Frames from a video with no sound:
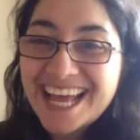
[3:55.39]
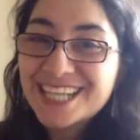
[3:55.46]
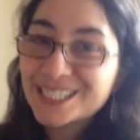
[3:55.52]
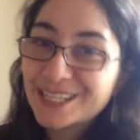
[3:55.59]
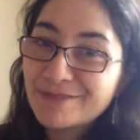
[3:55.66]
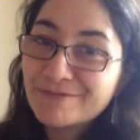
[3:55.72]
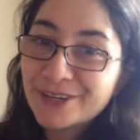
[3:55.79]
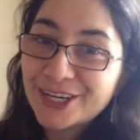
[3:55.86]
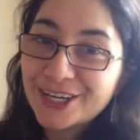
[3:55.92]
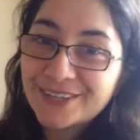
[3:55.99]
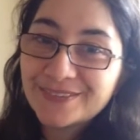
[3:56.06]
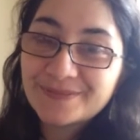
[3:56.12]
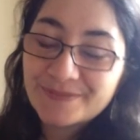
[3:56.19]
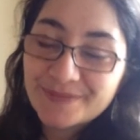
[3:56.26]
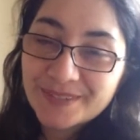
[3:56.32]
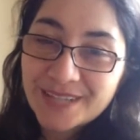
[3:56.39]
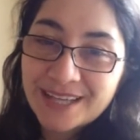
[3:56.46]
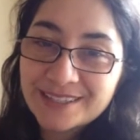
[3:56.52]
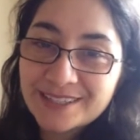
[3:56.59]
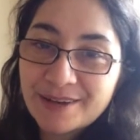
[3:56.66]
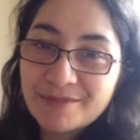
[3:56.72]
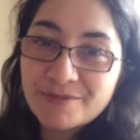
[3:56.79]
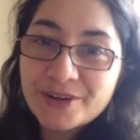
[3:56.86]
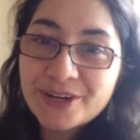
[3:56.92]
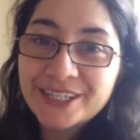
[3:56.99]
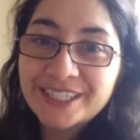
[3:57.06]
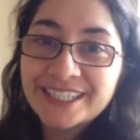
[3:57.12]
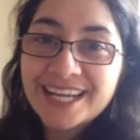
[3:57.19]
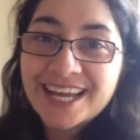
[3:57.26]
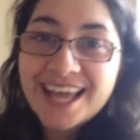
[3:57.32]
Some work and some
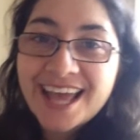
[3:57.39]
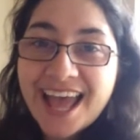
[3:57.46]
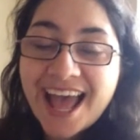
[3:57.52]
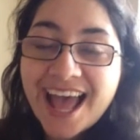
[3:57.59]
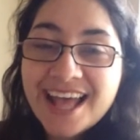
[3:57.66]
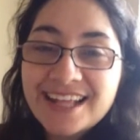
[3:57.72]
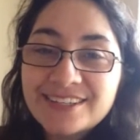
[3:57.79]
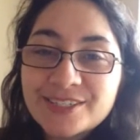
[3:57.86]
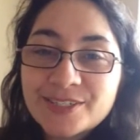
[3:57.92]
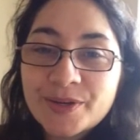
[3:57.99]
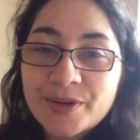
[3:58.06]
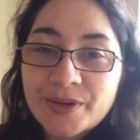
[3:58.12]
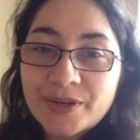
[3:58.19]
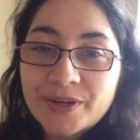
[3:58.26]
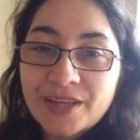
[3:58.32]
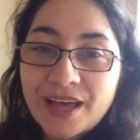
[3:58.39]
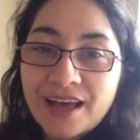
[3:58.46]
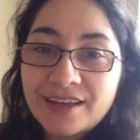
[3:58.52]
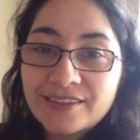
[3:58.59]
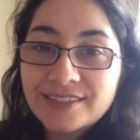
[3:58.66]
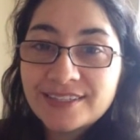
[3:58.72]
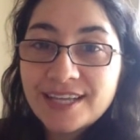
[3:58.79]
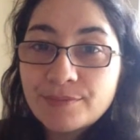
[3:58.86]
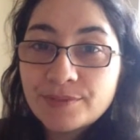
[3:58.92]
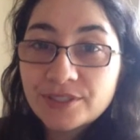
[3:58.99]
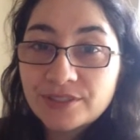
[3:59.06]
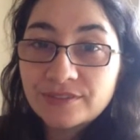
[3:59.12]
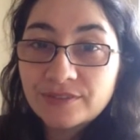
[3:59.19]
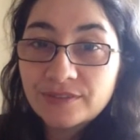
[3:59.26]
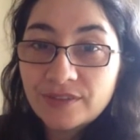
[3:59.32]
won't. And so the tips
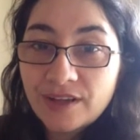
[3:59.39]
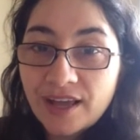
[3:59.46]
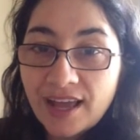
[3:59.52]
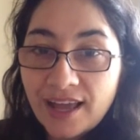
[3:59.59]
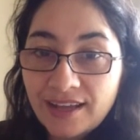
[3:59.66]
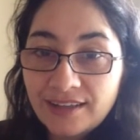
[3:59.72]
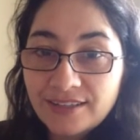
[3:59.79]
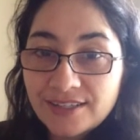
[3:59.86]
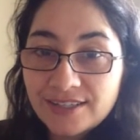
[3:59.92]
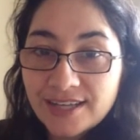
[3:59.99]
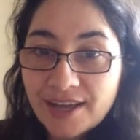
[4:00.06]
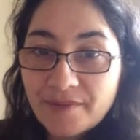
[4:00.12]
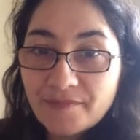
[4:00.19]
and